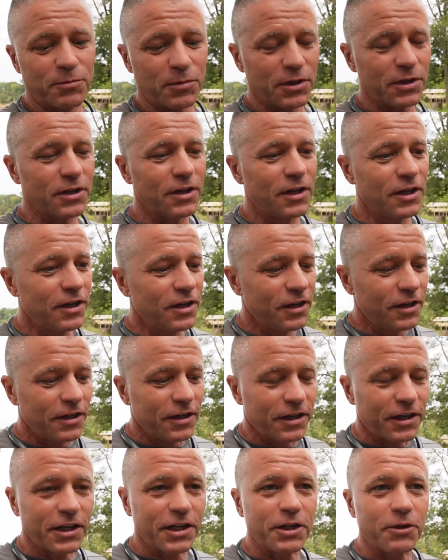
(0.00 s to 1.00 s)
But
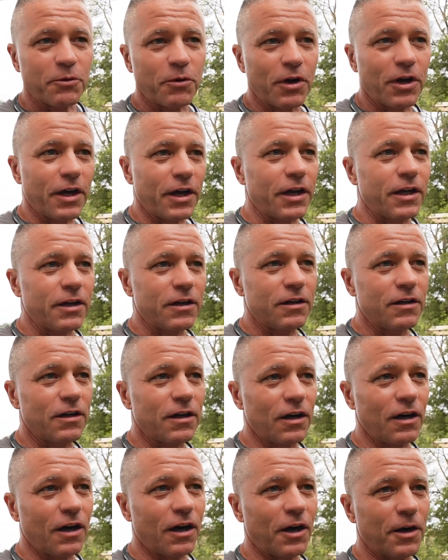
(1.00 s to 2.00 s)
anyway,
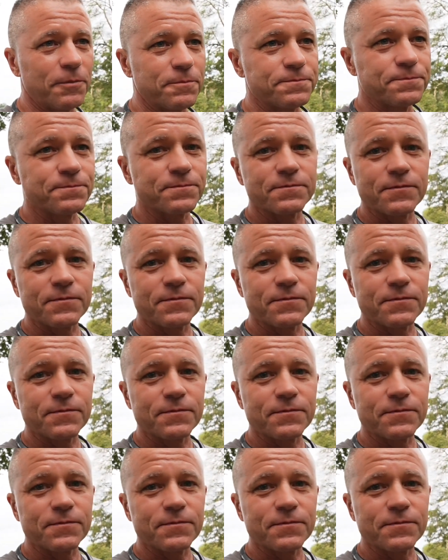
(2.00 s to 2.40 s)
I